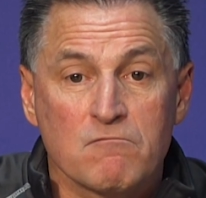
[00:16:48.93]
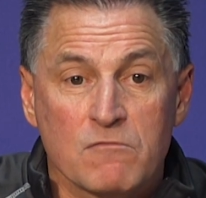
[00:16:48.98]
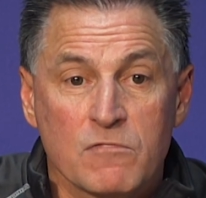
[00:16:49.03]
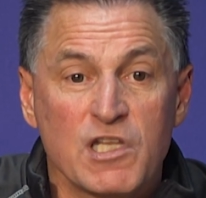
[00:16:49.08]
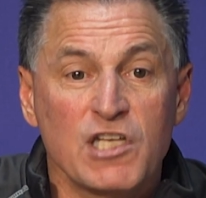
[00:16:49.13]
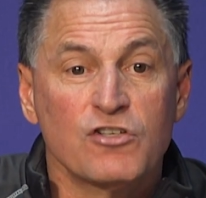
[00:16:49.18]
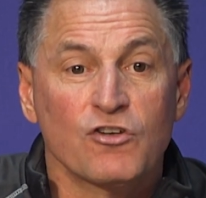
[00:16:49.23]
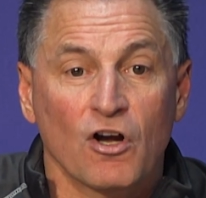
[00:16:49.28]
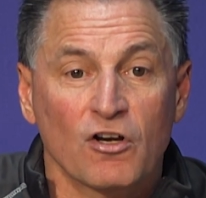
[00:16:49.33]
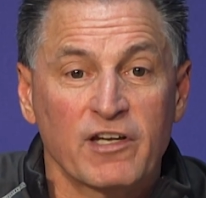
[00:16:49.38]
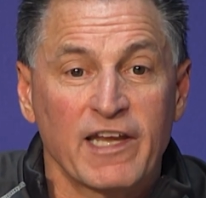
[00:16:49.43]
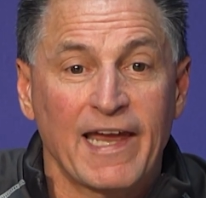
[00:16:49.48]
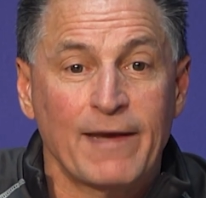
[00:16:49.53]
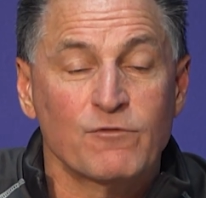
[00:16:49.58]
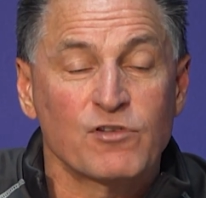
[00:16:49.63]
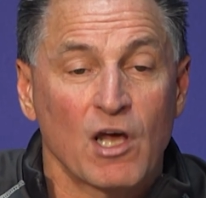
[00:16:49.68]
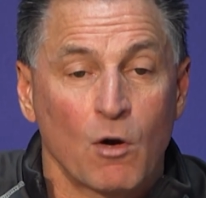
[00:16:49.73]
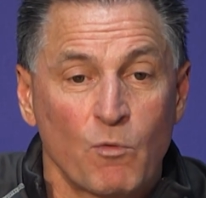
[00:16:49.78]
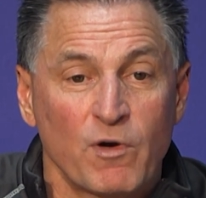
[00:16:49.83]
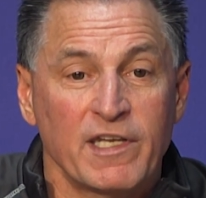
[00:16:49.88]
these are
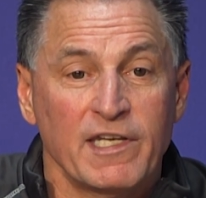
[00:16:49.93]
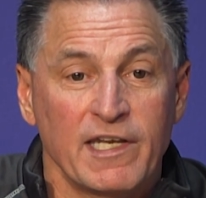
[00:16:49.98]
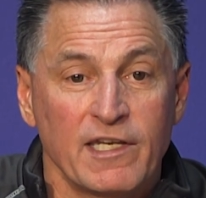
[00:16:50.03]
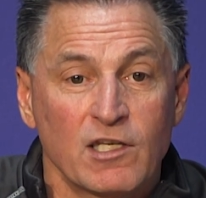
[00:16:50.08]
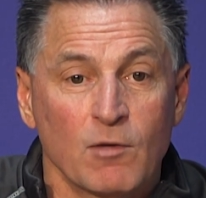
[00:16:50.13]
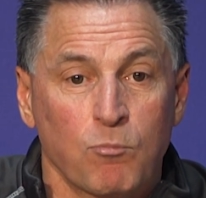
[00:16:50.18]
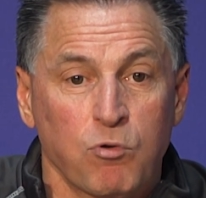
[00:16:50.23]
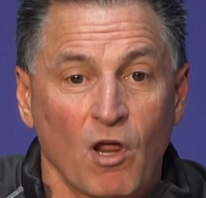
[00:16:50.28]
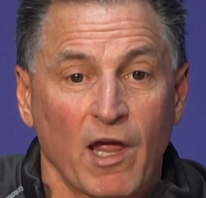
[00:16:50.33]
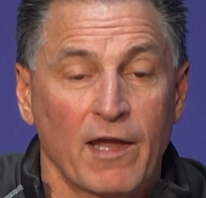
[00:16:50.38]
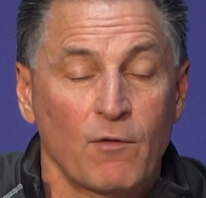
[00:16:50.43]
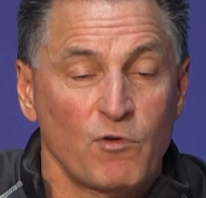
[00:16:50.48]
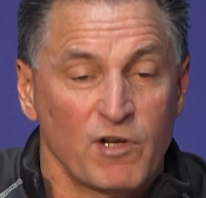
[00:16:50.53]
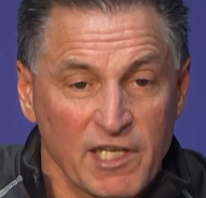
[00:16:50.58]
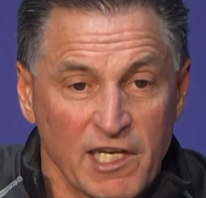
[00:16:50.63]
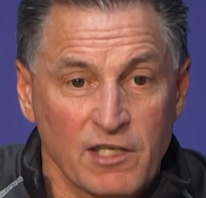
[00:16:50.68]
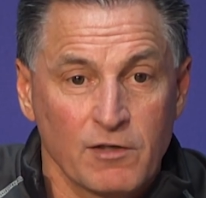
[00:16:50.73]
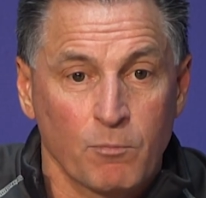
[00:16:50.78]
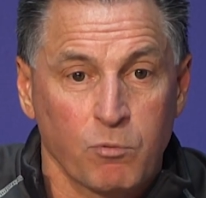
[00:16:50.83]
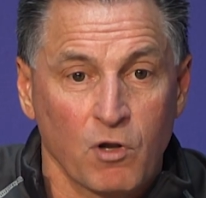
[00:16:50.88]
games that we need to play. We
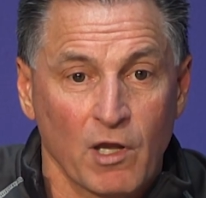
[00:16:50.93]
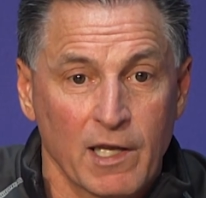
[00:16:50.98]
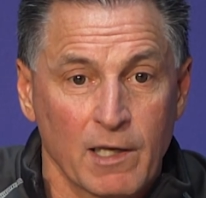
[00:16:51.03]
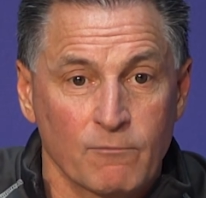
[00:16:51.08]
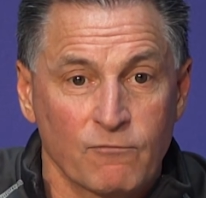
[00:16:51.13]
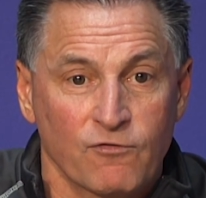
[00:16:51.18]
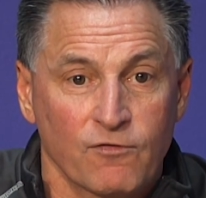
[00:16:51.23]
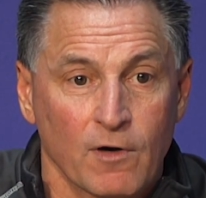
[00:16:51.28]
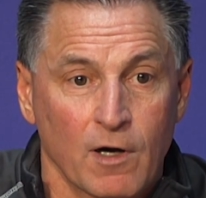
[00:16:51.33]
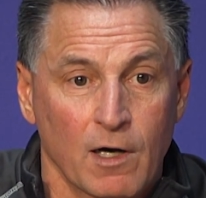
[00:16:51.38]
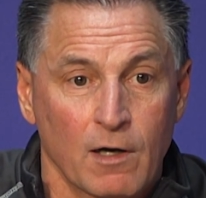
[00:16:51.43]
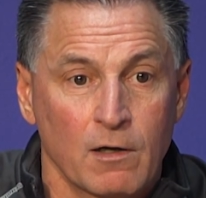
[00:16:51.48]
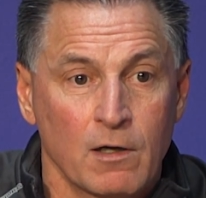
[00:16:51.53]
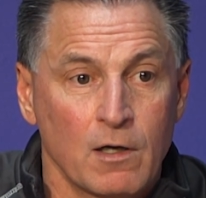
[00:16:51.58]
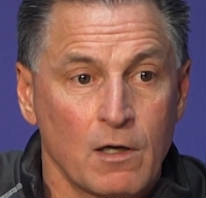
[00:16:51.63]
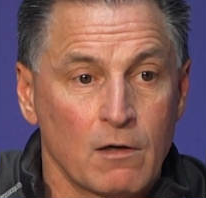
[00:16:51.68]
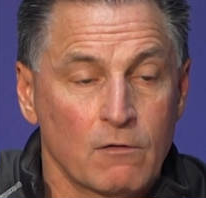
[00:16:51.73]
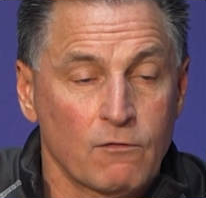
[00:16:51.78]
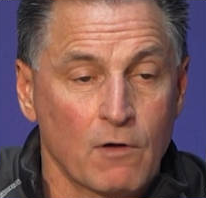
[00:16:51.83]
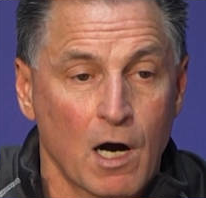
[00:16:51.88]
need to play them for
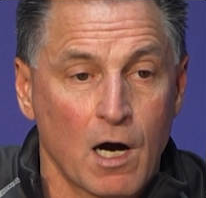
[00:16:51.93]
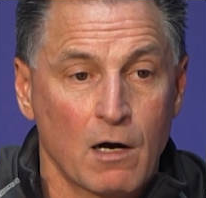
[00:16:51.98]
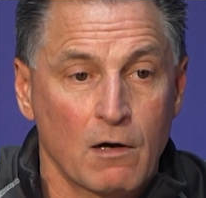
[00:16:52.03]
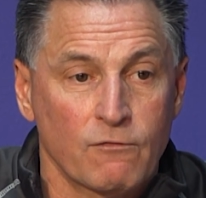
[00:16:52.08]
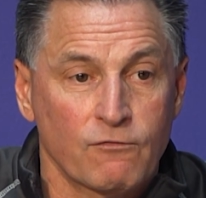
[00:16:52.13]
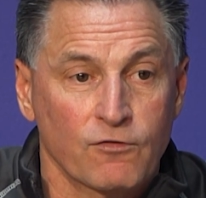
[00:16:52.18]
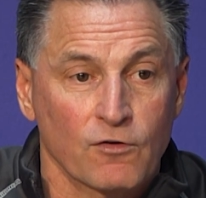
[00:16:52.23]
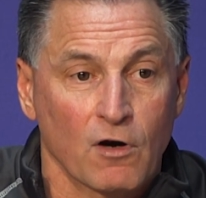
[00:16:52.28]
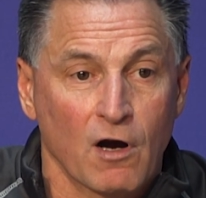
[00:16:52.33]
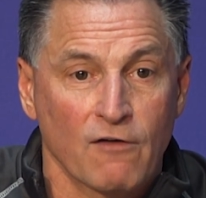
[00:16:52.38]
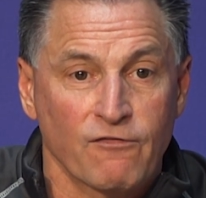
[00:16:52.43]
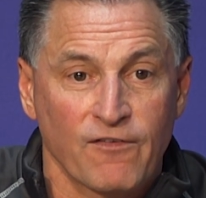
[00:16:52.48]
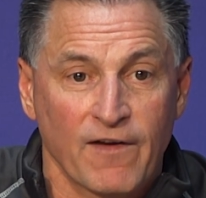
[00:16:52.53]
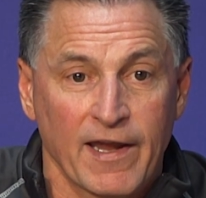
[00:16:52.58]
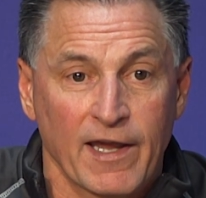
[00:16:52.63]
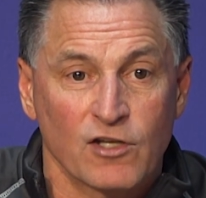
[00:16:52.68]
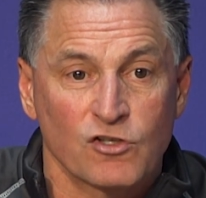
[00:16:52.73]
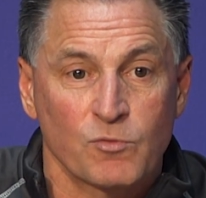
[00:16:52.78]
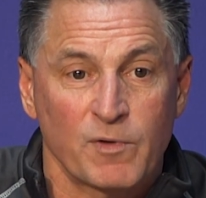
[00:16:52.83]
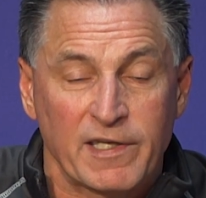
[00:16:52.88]
our
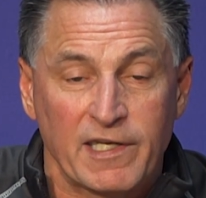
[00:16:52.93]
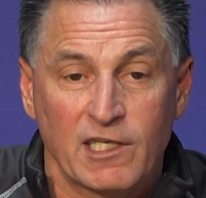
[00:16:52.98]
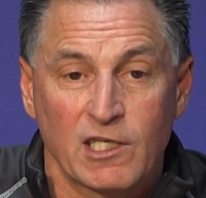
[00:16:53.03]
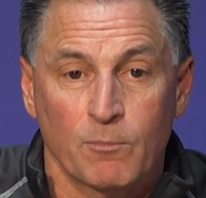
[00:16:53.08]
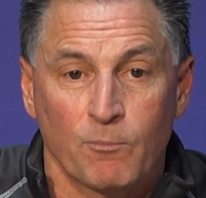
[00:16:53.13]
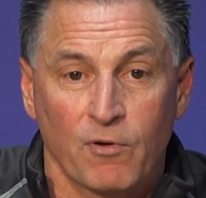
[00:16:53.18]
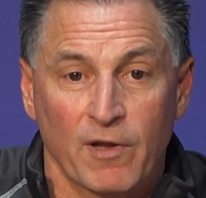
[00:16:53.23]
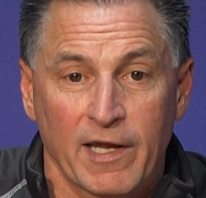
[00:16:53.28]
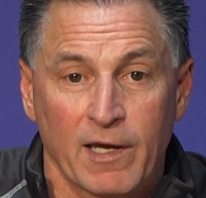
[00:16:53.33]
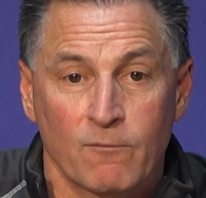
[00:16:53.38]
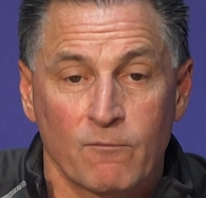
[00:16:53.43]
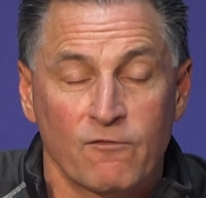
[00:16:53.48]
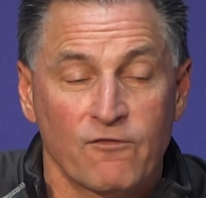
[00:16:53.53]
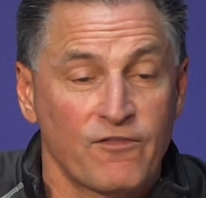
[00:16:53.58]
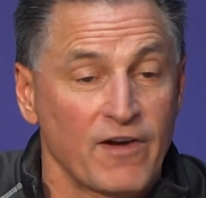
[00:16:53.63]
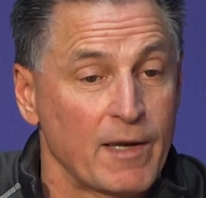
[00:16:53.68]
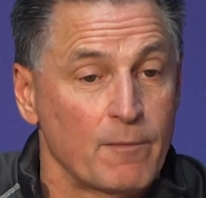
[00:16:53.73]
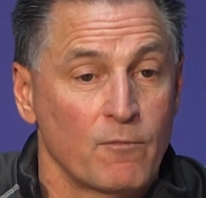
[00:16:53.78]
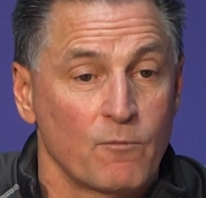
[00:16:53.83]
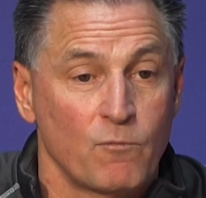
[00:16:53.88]
fans. We need to play them.
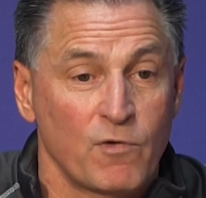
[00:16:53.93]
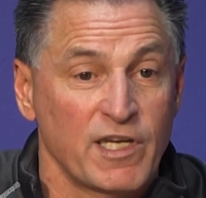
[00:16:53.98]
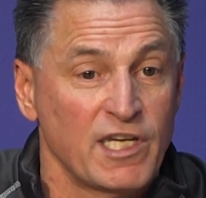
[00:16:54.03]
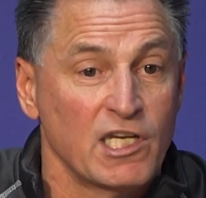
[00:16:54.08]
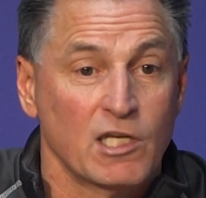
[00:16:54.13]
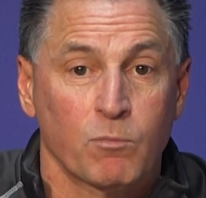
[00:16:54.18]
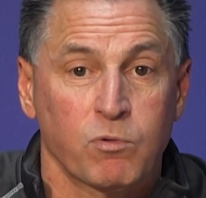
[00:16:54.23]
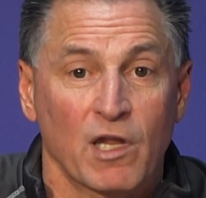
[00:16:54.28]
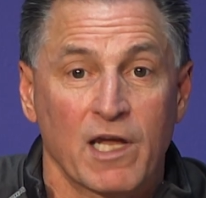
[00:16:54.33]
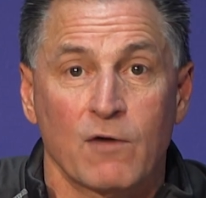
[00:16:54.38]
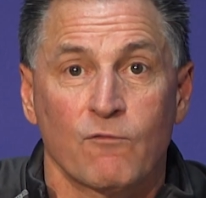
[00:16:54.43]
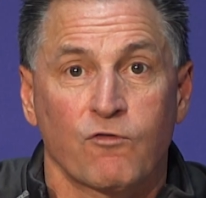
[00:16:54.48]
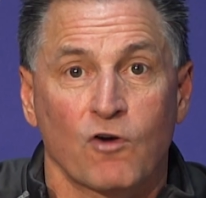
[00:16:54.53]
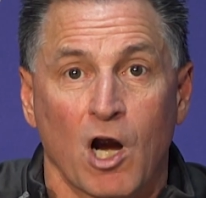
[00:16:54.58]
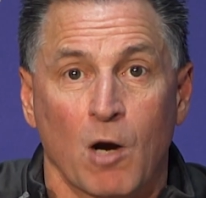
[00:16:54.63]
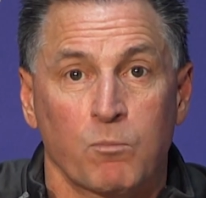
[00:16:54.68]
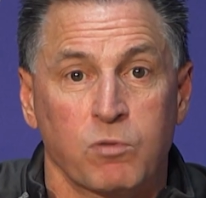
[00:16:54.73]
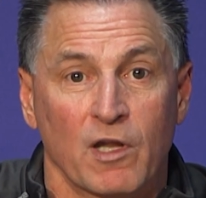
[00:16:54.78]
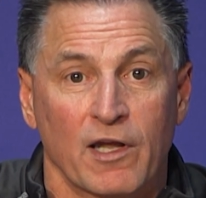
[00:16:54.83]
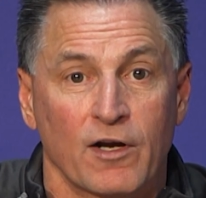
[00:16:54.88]
We need to play them for
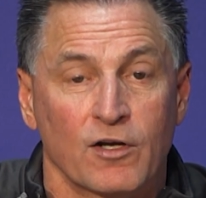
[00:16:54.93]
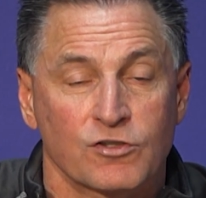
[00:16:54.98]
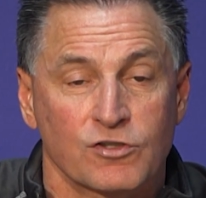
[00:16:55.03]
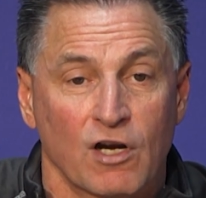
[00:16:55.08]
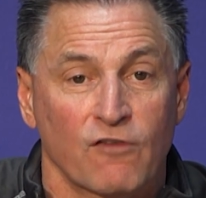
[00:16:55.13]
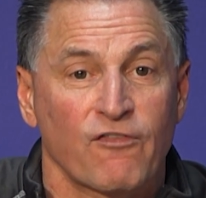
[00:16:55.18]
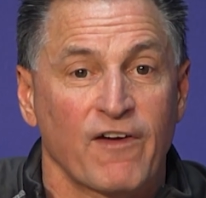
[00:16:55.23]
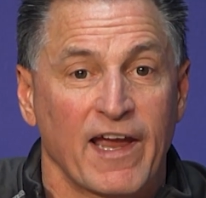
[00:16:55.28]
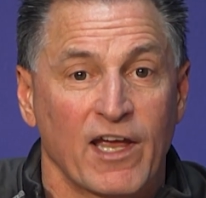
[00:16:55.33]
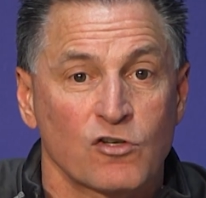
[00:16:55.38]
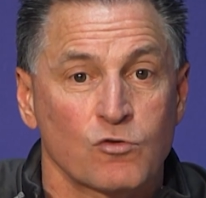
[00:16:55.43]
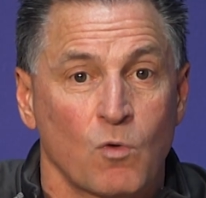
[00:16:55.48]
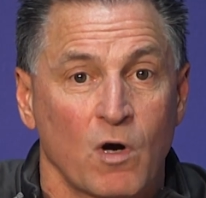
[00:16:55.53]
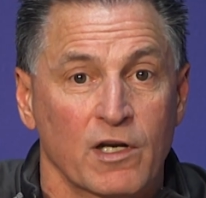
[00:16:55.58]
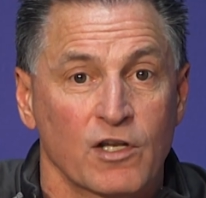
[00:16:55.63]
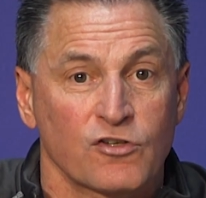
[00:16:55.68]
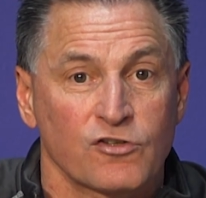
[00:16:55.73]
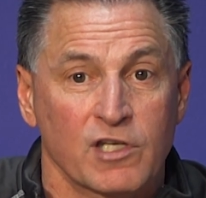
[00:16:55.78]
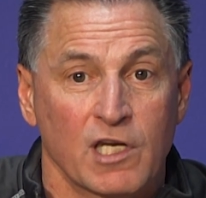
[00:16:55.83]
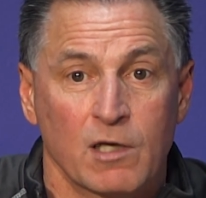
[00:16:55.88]
our players. Our fans
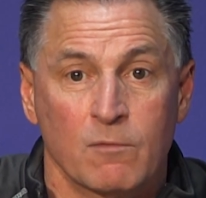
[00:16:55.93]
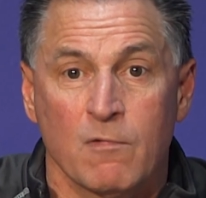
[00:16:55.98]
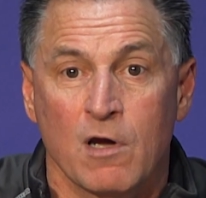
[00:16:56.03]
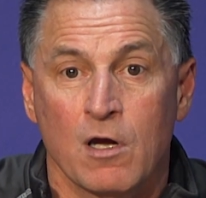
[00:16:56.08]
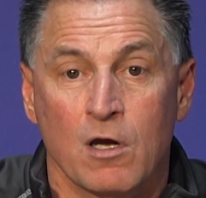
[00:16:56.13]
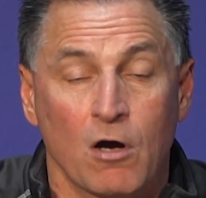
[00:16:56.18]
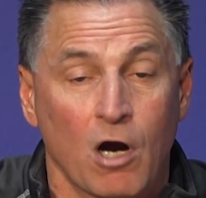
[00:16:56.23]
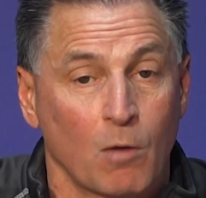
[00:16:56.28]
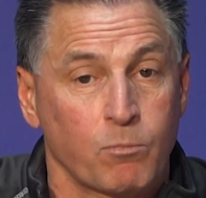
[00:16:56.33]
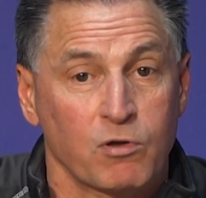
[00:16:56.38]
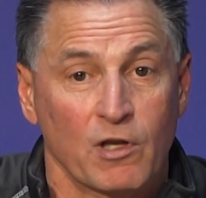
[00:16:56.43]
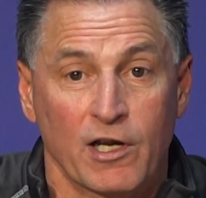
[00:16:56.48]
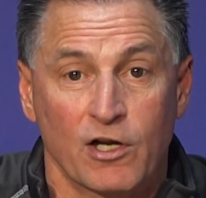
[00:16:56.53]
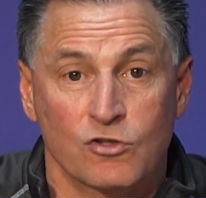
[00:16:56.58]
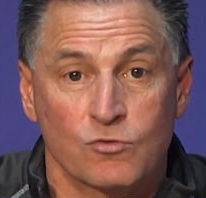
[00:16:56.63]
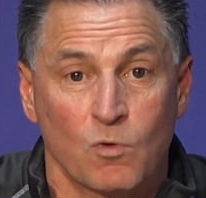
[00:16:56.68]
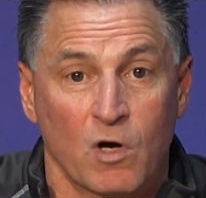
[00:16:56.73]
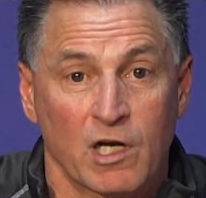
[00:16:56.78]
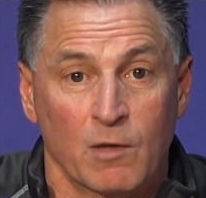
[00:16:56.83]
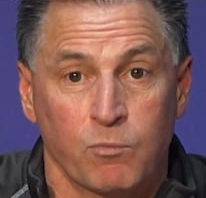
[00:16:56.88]
want to see them. Our
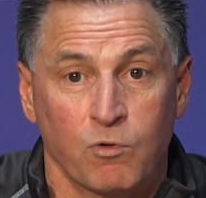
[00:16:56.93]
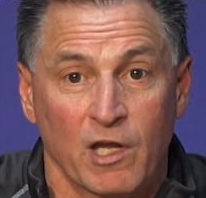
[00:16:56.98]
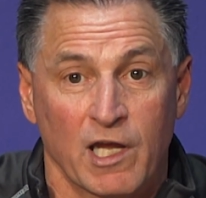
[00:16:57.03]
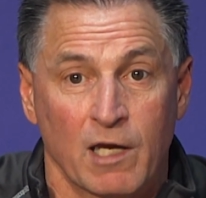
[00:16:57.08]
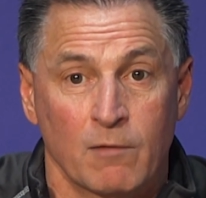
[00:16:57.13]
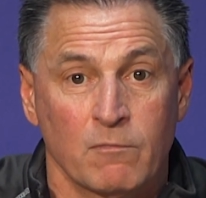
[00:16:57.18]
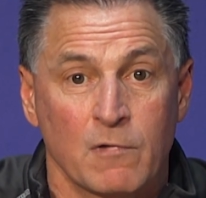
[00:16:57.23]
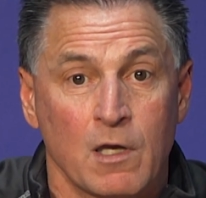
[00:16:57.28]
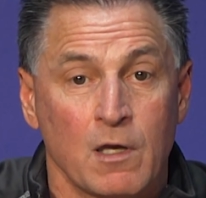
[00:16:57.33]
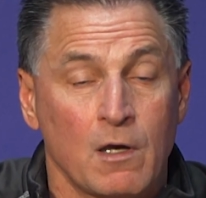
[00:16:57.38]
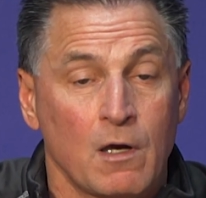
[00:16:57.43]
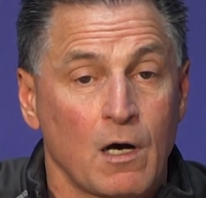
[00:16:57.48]
players want to play them.